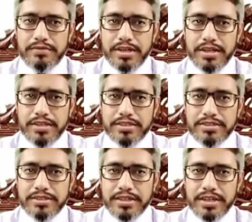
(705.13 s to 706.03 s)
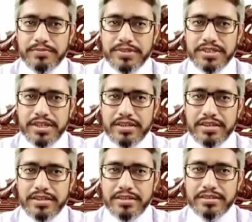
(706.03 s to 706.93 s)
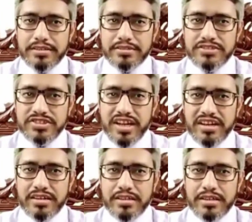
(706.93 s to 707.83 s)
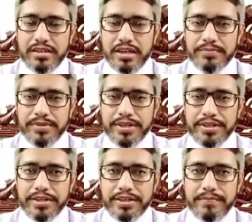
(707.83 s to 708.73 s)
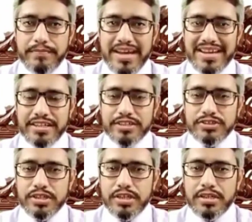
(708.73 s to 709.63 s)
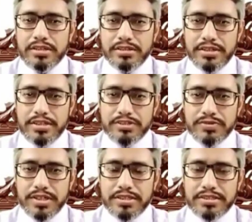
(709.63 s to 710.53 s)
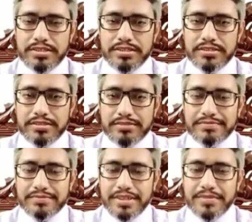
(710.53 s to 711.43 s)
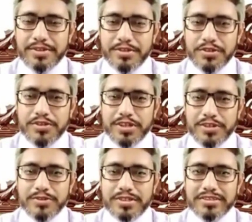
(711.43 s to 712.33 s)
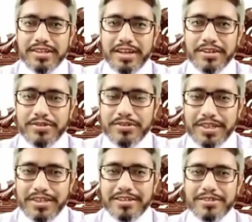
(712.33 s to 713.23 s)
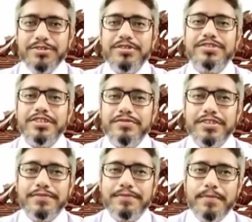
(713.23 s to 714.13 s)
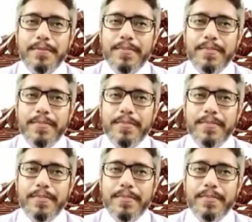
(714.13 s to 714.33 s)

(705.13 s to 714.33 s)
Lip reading: Devised and presented, checked and updated, managed. These words, your recruiters like to read in your CV.